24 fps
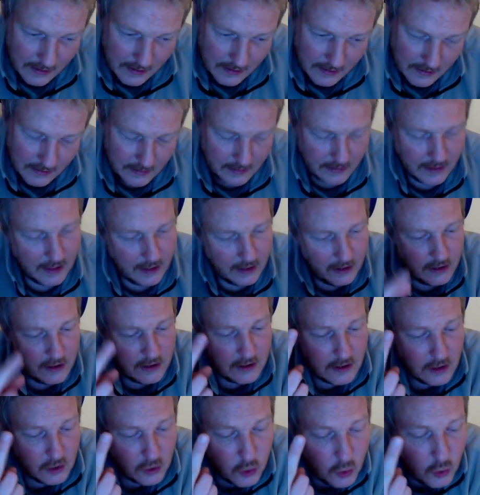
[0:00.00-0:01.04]
there
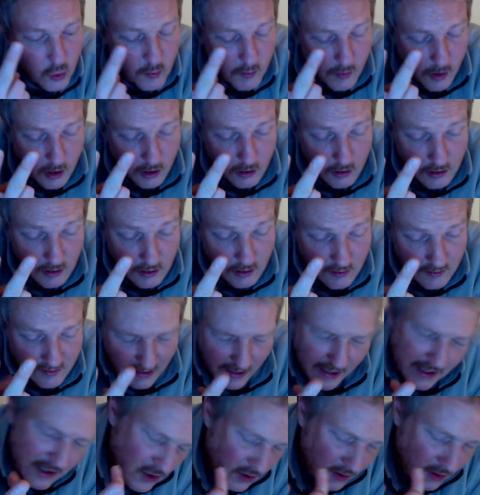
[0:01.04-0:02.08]
are 2 models,
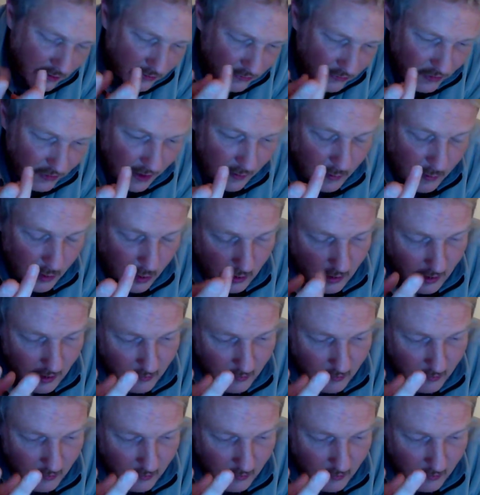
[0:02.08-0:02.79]
actually 3 models,